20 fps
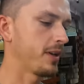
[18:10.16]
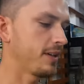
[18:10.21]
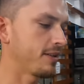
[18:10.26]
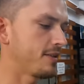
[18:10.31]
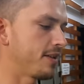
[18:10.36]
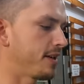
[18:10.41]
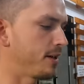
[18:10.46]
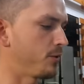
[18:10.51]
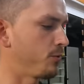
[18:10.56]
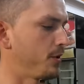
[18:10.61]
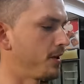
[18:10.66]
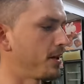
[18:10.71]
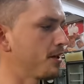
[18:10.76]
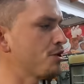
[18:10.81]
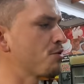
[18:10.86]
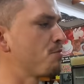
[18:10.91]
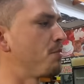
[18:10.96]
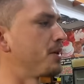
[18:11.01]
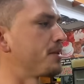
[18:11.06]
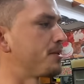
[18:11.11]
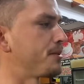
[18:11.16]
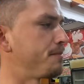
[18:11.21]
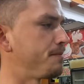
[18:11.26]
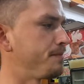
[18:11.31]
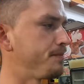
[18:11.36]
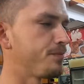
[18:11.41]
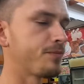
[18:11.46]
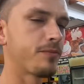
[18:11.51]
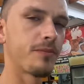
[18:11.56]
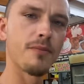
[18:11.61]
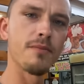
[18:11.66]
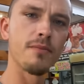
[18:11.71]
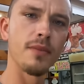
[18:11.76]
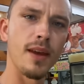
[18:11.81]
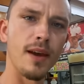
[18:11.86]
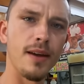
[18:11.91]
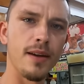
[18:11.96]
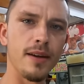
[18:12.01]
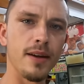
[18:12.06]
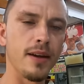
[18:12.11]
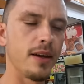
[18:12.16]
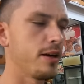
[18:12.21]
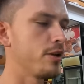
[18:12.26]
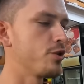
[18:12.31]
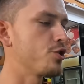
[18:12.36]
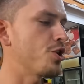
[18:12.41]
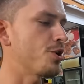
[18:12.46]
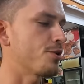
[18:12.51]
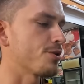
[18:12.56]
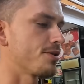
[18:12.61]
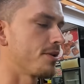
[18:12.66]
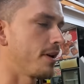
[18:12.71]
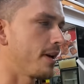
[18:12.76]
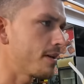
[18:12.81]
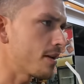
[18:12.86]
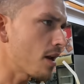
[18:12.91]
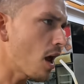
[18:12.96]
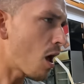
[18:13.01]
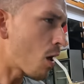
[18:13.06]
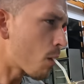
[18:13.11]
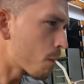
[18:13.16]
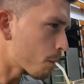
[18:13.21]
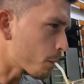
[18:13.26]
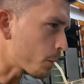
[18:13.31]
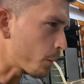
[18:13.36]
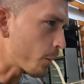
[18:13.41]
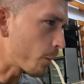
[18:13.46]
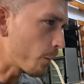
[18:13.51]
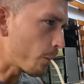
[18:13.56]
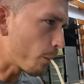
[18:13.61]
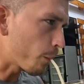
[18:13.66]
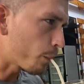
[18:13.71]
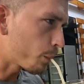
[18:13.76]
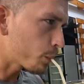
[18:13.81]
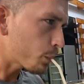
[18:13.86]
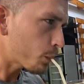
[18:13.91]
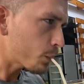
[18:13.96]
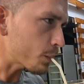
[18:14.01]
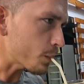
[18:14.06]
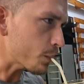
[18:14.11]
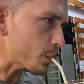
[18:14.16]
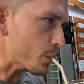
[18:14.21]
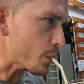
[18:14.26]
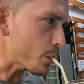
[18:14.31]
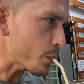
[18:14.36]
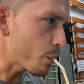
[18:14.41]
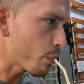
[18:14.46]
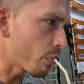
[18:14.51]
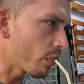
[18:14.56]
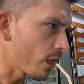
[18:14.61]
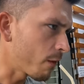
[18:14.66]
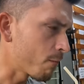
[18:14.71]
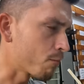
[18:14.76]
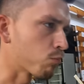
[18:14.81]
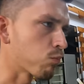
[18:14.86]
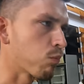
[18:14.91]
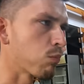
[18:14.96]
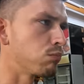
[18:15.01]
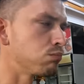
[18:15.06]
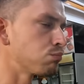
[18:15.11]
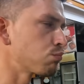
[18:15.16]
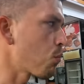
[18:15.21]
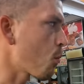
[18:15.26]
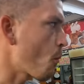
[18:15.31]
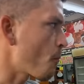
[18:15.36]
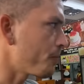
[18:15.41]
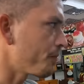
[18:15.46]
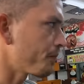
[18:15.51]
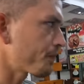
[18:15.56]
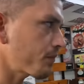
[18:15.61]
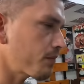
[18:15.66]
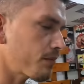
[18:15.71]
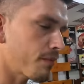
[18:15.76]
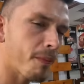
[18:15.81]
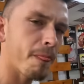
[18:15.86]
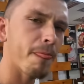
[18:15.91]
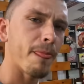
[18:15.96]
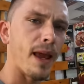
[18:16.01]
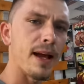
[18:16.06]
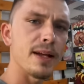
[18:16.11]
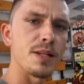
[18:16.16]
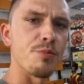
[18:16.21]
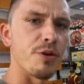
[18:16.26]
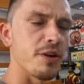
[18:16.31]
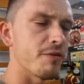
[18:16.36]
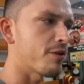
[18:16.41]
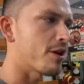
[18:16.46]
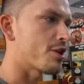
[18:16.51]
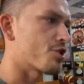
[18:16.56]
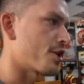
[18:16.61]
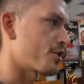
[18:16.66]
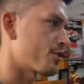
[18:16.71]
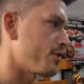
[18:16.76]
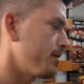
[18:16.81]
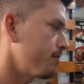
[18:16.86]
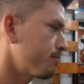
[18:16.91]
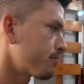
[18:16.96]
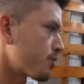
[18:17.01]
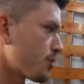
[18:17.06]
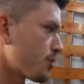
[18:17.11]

we cannot take it with us, but cheers, man. Hmm. It's pretty fresh, actually.